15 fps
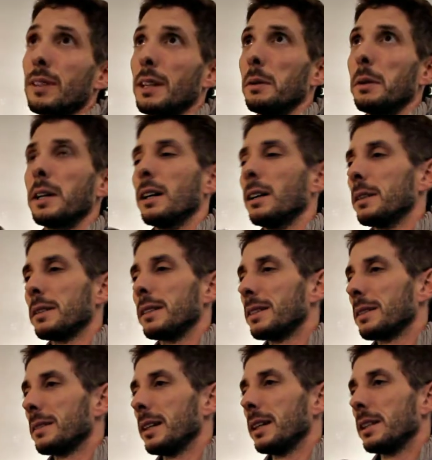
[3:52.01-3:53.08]
going out
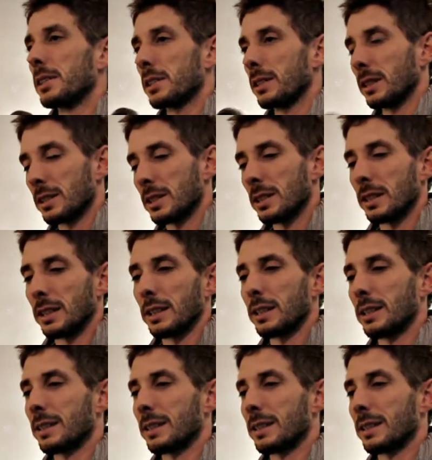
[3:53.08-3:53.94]
into nature actually,